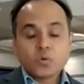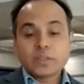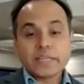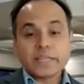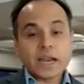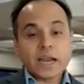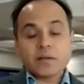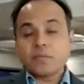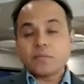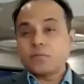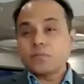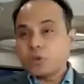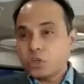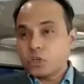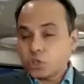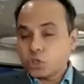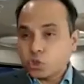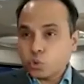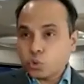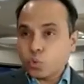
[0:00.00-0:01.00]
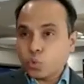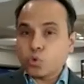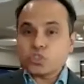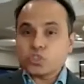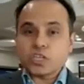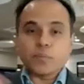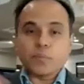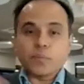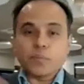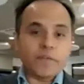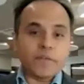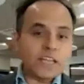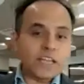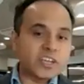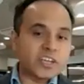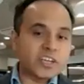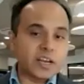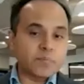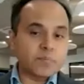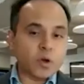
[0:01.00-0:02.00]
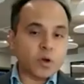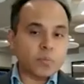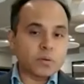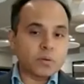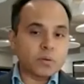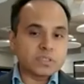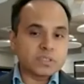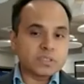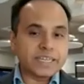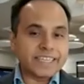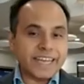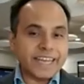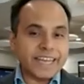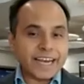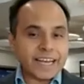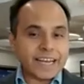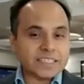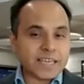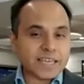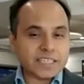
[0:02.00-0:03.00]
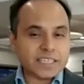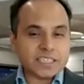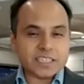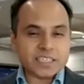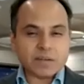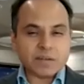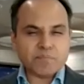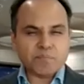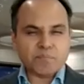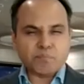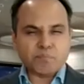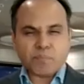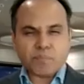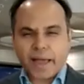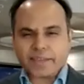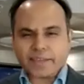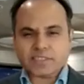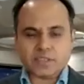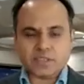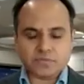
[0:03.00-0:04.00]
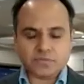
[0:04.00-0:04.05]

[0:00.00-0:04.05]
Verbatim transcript: There are huge number of engineering problems. The data sizes are massive.